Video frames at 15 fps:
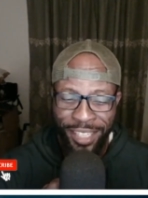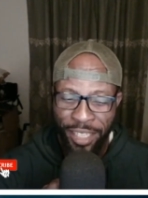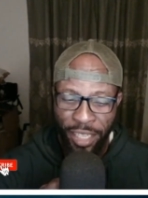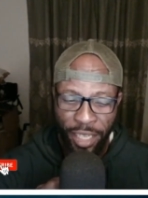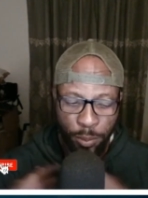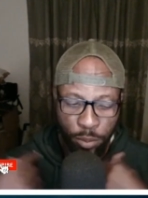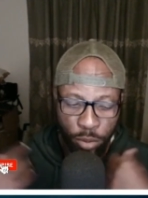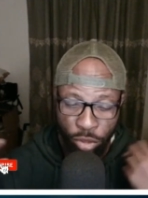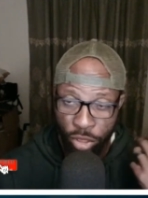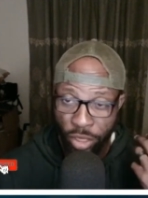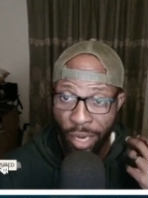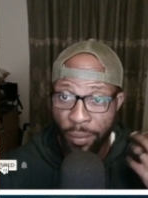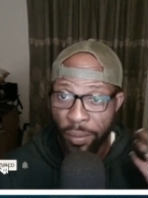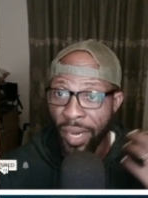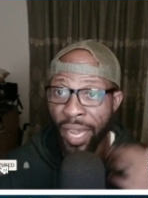uh, Putri
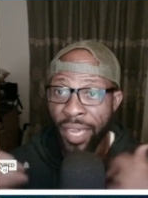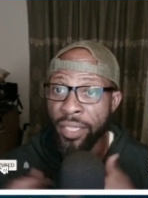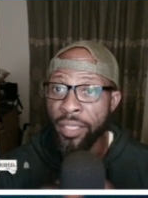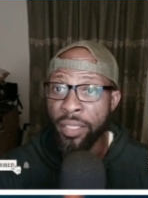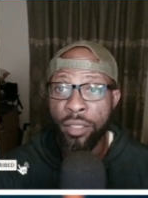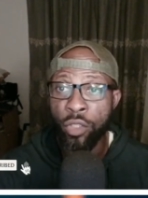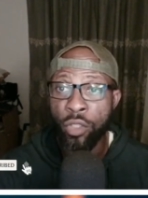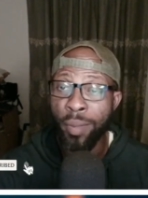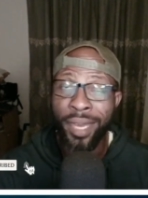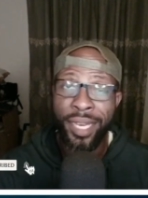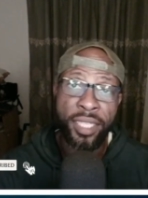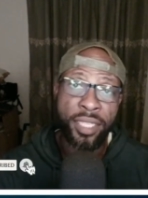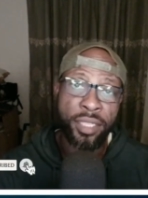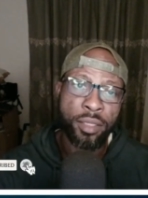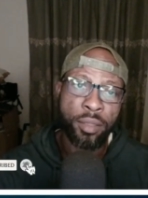Ariani, you know, manages